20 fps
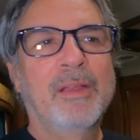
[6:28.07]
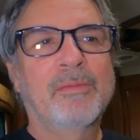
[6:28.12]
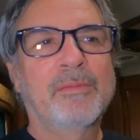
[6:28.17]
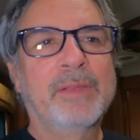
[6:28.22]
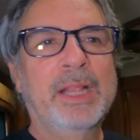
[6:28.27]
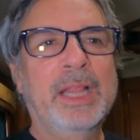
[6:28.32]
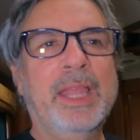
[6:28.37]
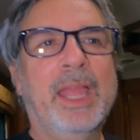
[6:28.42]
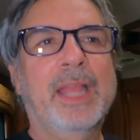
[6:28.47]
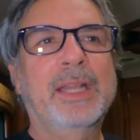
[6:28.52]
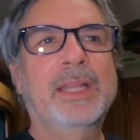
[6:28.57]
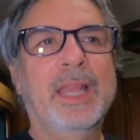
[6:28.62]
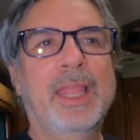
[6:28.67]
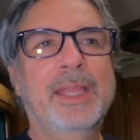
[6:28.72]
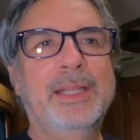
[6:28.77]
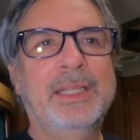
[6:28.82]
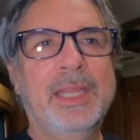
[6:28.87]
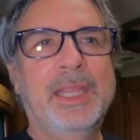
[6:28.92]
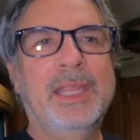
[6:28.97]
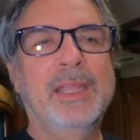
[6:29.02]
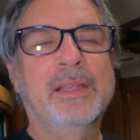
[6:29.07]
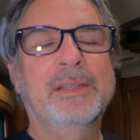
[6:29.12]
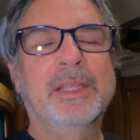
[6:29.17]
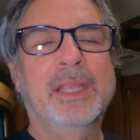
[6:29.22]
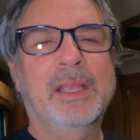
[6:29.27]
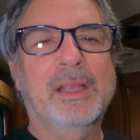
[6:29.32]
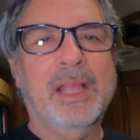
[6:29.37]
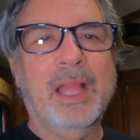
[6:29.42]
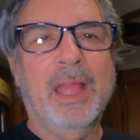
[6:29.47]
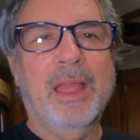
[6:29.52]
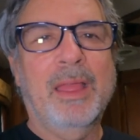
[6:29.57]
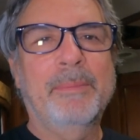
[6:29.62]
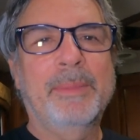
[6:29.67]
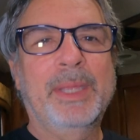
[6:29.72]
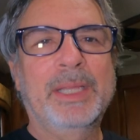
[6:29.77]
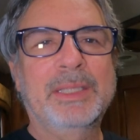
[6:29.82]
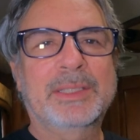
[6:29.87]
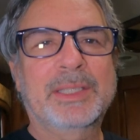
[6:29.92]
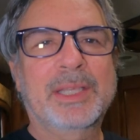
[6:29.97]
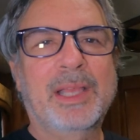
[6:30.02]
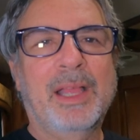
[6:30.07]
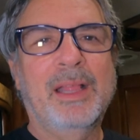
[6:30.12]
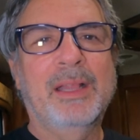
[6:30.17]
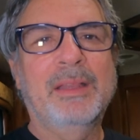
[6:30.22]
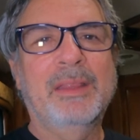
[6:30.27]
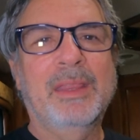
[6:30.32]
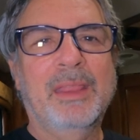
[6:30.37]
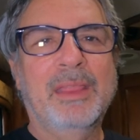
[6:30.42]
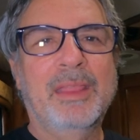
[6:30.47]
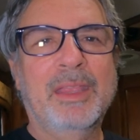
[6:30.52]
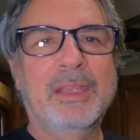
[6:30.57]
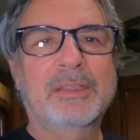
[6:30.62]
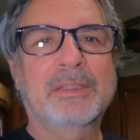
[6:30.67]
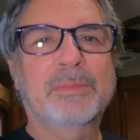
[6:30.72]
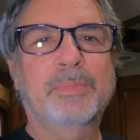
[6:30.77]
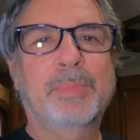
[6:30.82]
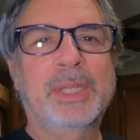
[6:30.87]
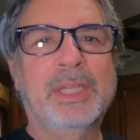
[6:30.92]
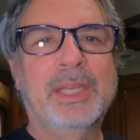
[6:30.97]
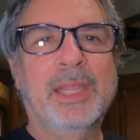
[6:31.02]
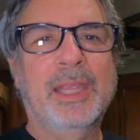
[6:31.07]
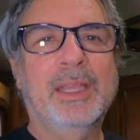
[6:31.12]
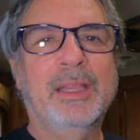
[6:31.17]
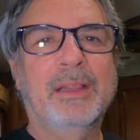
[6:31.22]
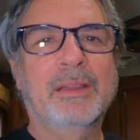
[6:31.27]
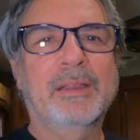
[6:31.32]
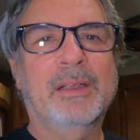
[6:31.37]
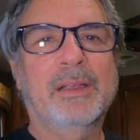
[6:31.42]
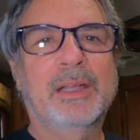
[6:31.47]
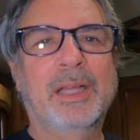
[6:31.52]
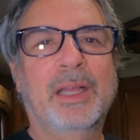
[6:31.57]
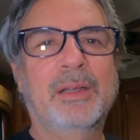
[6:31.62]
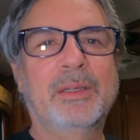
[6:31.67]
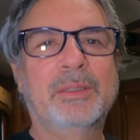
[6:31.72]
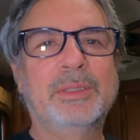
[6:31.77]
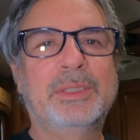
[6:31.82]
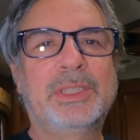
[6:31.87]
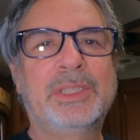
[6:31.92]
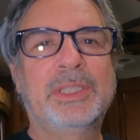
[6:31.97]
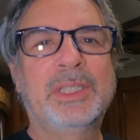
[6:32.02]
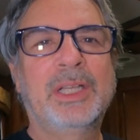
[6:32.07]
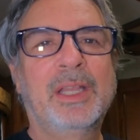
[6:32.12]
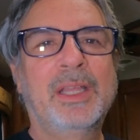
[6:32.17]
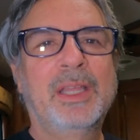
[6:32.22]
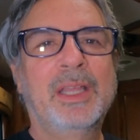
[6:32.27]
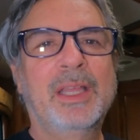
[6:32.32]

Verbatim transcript: really I'd like to hear your comments on this particular coach